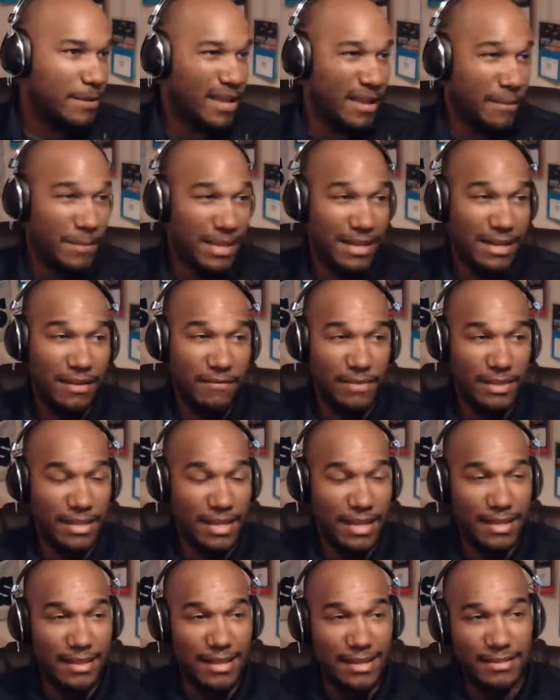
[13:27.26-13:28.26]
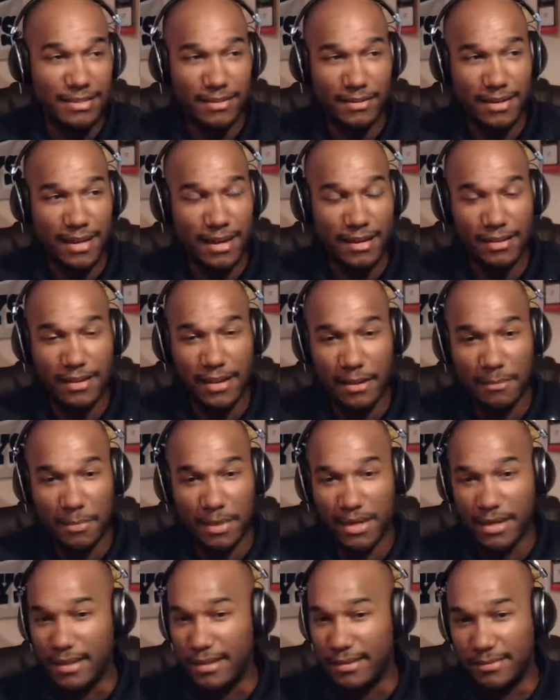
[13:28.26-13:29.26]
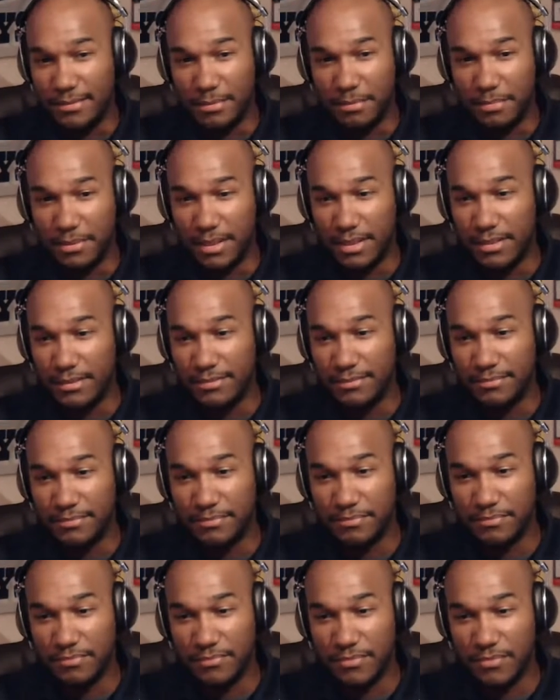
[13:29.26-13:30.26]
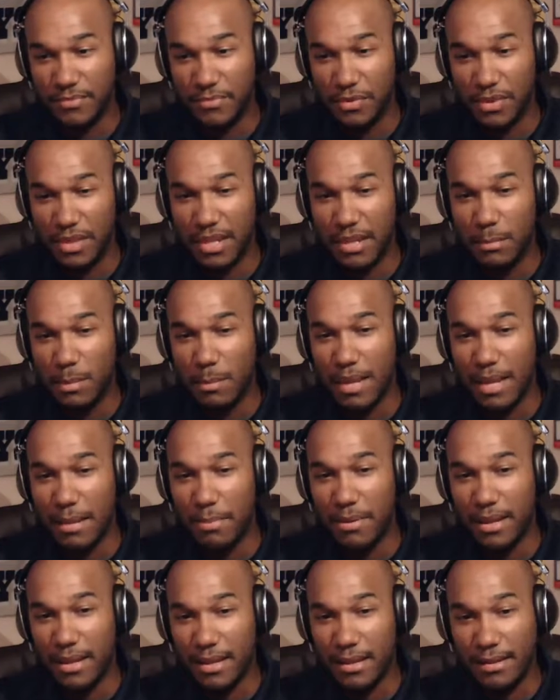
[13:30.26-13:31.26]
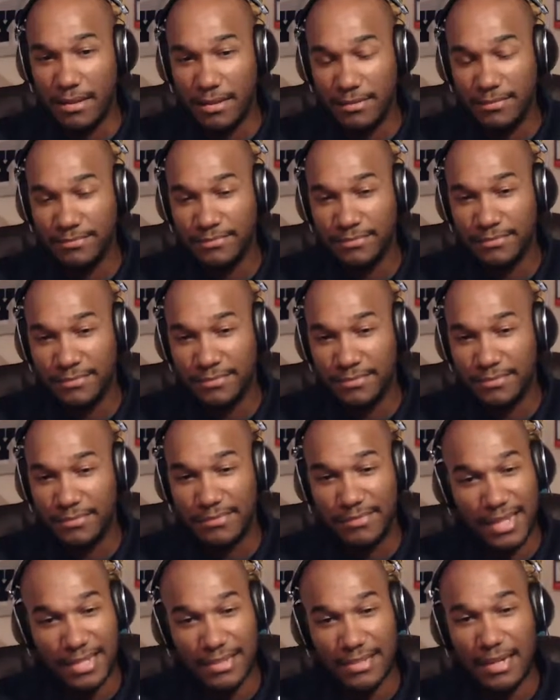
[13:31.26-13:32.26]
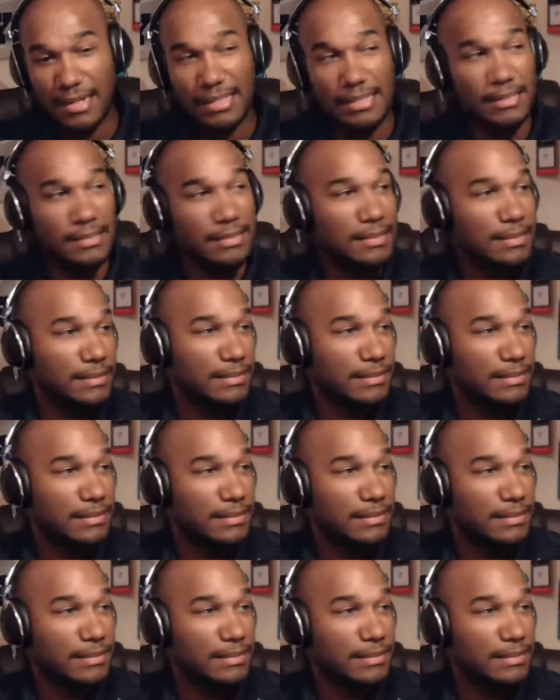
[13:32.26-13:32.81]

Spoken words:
I mean, even then, that's still not a lot of money, but for the MMA pay, that's solid.